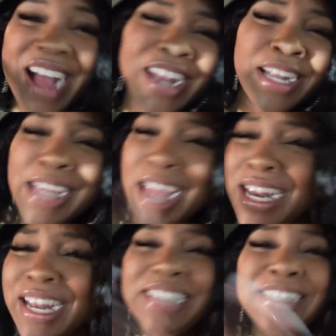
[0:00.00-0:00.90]
kind of look at
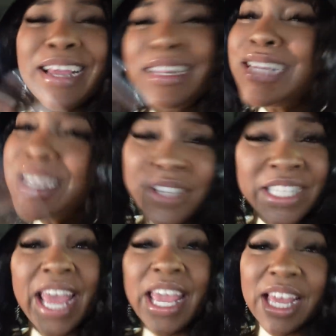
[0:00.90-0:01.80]
it as like a give and
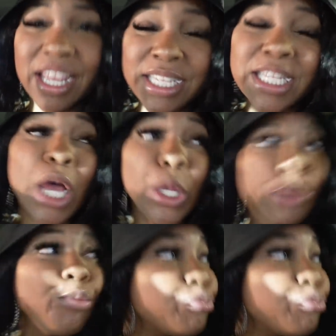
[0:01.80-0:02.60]
take. So, I'm